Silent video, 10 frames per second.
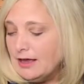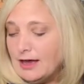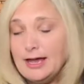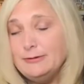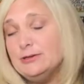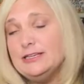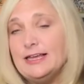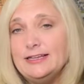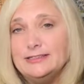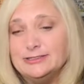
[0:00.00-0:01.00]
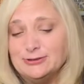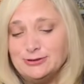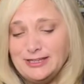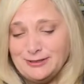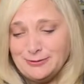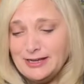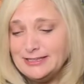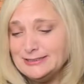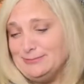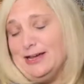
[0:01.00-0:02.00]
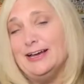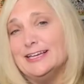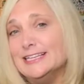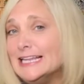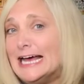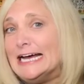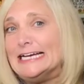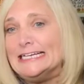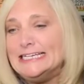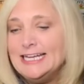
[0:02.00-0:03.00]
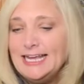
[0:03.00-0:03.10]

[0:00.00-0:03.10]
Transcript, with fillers: I really like the sulky threads. I'm not going to lie.